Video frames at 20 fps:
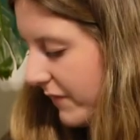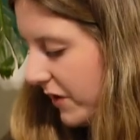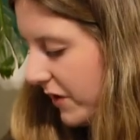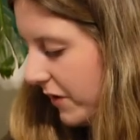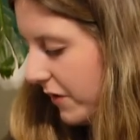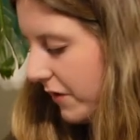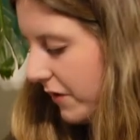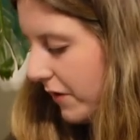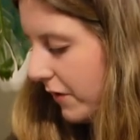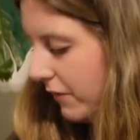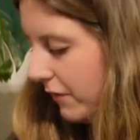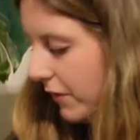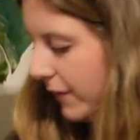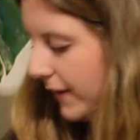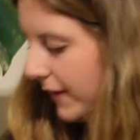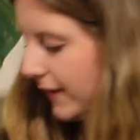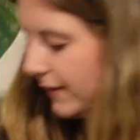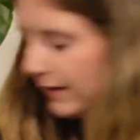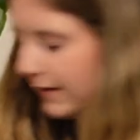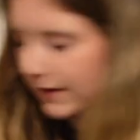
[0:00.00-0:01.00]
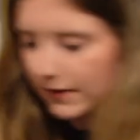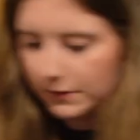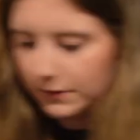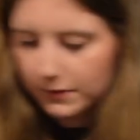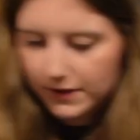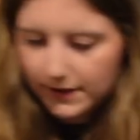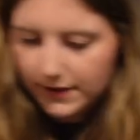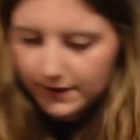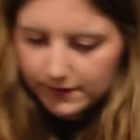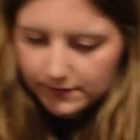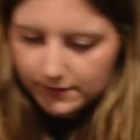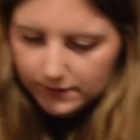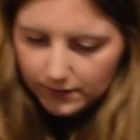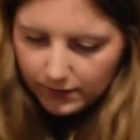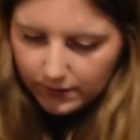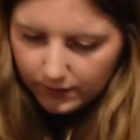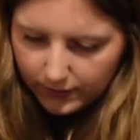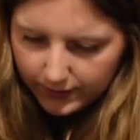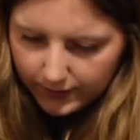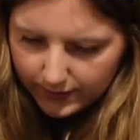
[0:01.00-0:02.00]
don't know, knowing exactly what it is.
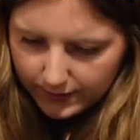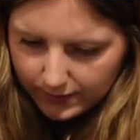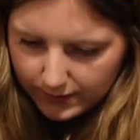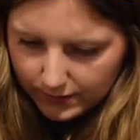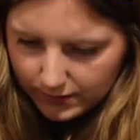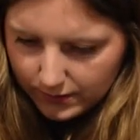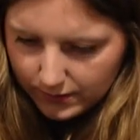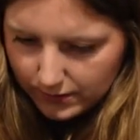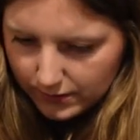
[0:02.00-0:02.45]
I